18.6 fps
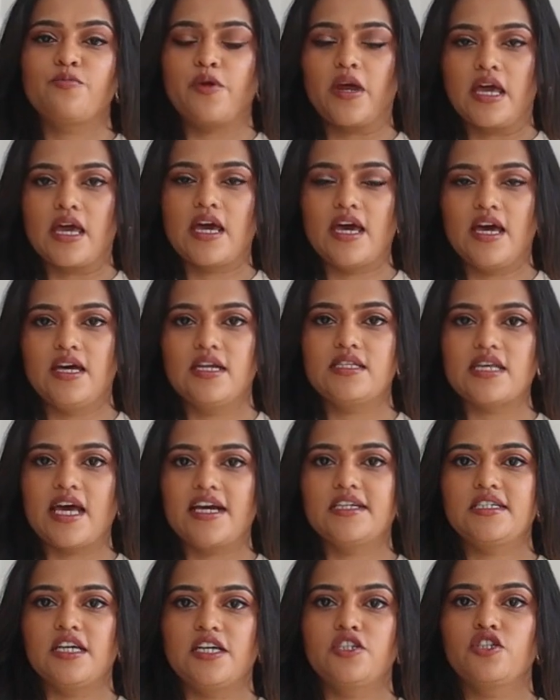spring hits,
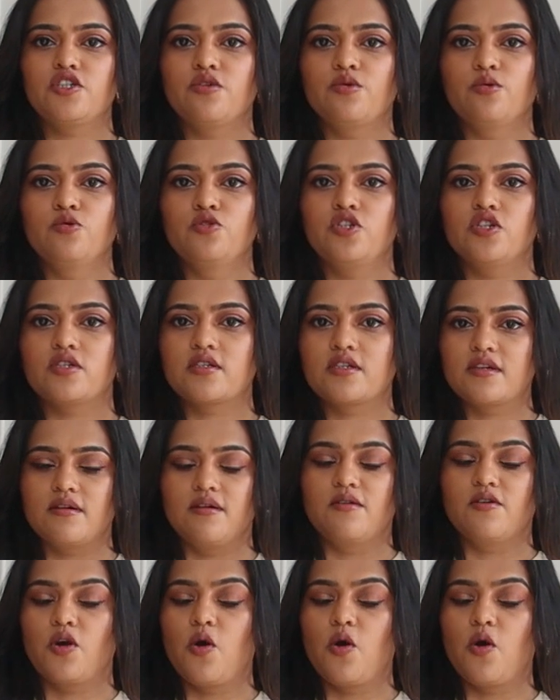I tend to just uh,